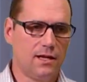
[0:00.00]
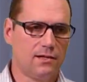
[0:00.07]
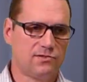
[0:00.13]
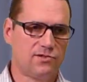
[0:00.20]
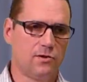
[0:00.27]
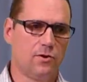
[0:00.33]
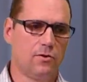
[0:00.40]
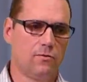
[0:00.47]

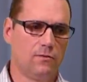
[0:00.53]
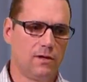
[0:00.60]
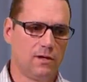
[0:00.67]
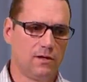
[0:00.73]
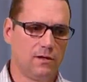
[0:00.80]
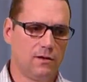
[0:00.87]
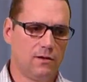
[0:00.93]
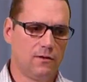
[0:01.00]

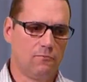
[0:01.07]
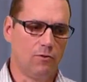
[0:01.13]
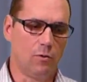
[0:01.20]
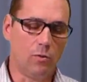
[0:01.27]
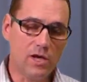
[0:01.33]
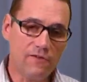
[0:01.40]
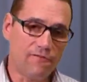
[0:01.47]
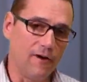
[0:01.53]
So
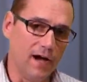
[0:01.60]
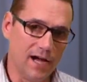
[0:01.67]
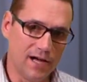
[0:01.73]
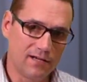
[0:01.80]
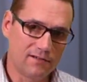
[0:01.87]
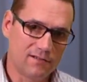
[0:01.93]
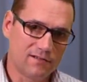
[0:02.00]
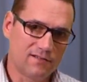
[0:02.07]
what we
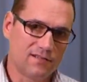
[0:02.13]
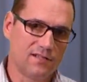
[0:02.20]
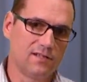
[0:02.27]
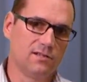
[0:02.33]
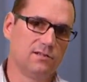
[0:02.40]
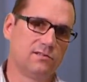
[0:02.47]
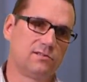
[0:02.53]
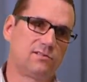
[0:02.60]
find
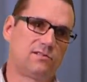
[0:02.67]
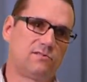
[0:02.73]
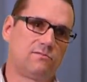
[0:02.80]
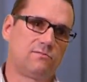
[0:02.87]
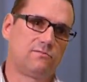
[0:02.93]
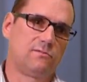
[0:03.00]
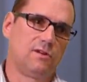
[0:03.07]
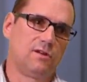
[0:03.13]
is
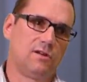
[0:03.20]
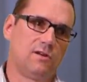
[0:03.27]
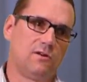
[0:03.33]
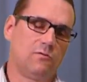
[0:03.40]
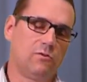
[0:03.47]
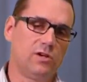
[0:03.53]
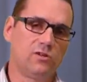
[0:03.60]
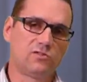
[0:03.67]

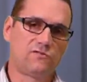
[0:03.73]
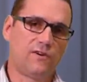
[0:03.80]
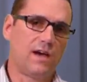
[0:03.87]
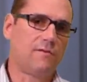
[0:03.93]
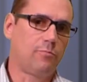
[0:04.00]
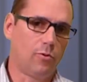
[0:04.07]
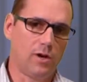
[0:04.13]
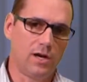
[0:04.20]
we use
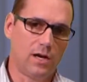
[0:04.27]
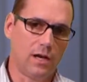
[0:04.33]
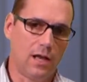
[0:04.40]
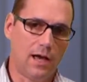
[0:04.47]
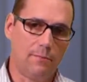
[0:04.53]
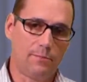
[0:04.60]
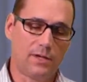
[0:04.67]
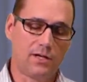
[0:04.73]
5.8 a
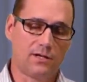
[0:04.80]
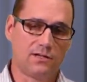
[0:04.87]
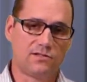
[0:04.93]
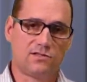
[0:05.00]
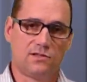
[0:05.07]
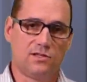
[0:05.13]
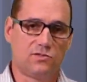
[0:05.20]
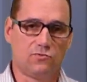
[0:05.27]
lot
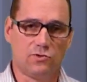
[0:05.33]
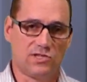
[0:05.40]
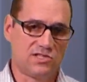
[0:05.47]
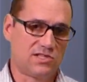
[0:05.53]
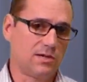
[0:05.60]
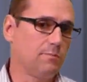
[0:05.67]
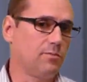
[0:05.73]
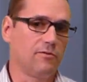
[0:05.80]
because it's really
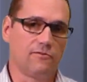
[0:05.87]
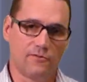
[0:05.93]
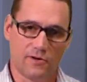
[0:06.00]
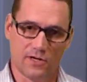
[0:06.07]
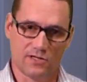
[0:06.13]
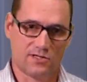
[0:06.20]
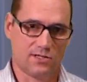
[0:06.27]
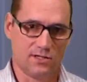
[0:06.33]
simple
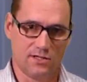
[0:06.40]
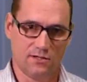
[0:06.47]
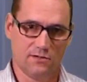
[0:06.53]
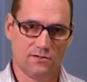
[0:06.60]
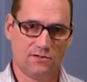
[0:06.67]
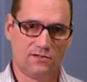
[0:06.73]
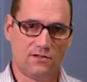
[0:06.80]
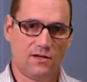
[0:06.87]
for us to
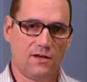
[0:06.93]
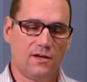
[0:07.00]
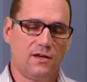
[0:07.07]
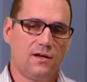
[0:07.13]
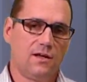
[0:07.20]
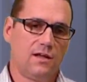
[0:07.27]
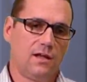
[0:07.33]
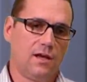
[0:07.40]
use.
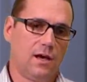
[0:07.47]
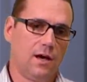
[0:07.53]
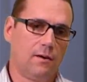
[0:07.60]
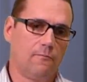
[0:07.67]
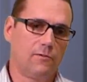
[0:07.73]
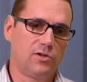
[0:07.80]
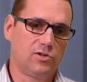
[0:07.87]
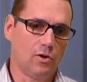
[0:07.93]
We
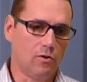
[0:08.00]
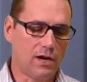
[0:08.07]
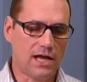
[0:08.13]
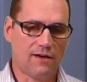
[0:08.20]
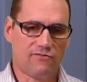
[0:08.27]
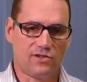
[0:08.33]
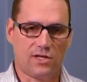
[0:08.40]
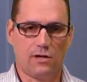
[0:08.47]
don't
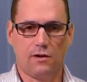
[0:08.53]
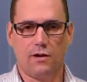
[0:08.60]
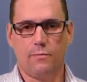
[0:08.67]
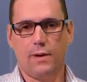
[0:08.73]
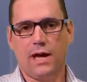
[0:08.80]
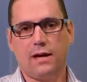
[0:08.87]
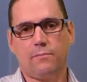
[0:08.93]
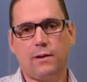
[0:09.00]
have to
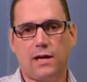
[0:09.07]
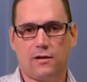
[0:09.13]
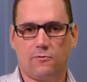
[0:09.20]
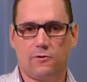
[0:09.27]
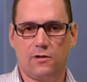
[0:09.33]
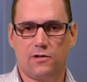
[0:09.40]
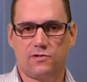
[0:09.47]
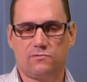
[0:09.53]
carry a
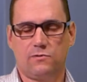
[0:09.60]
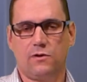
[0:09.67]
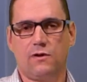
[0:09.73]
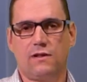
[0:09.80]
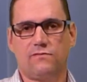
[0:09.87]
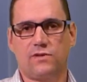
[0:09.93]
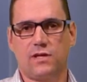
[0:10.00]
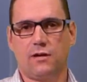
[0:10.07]
backpack with us. We
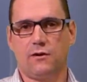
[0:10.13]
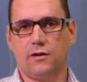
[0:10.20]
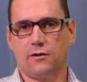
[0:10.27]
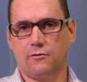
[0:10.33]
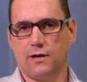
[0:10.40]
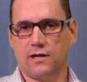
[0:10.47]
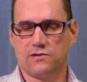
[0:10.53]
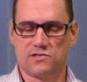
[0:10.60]
don't have to carry
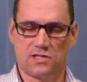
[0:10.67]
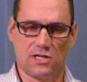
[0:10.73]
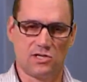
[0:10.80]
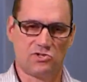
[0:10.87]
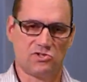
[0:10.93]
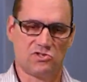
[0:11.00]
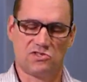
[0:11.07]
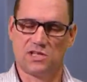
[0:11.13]
a ground
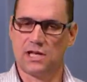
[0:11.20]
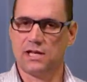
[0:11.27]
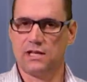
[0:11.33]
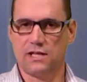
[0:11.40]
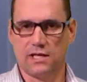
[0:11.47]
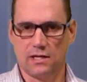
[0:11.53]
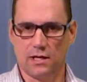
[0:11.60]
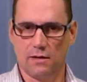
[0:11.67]
station, set
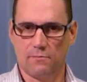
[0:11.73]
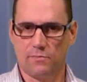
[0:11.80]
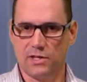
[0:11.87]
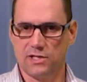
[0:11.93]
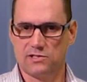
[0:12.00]
anything up.